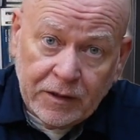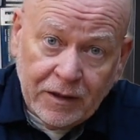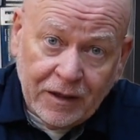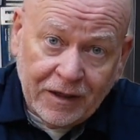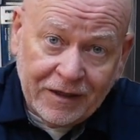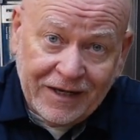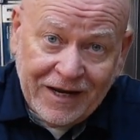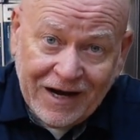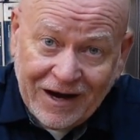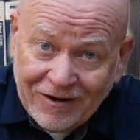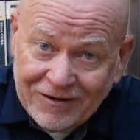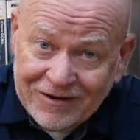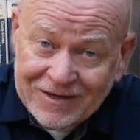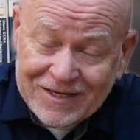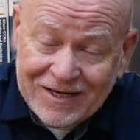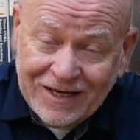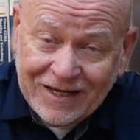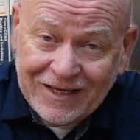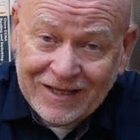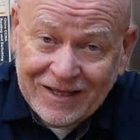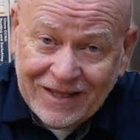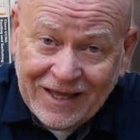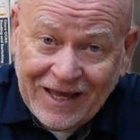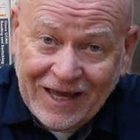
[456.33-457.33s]
I
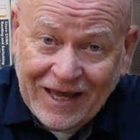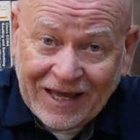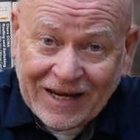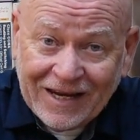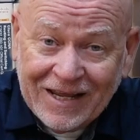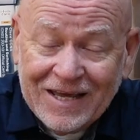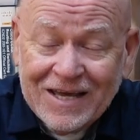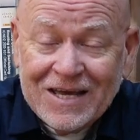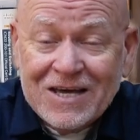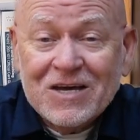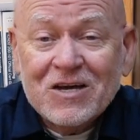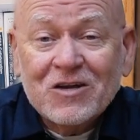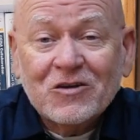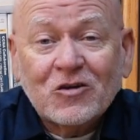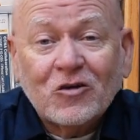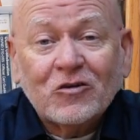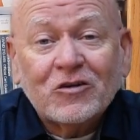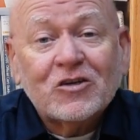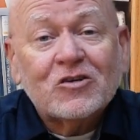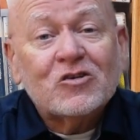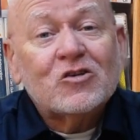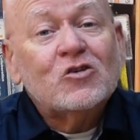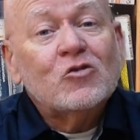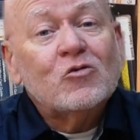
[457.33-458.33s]
guarantee you that. So
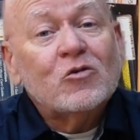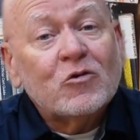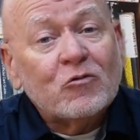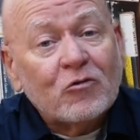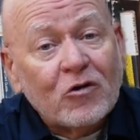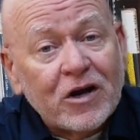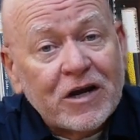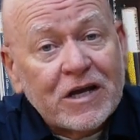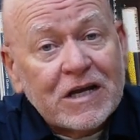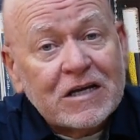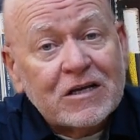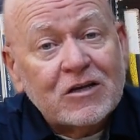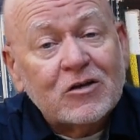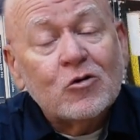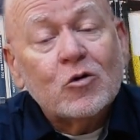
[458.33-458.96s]
just do it right.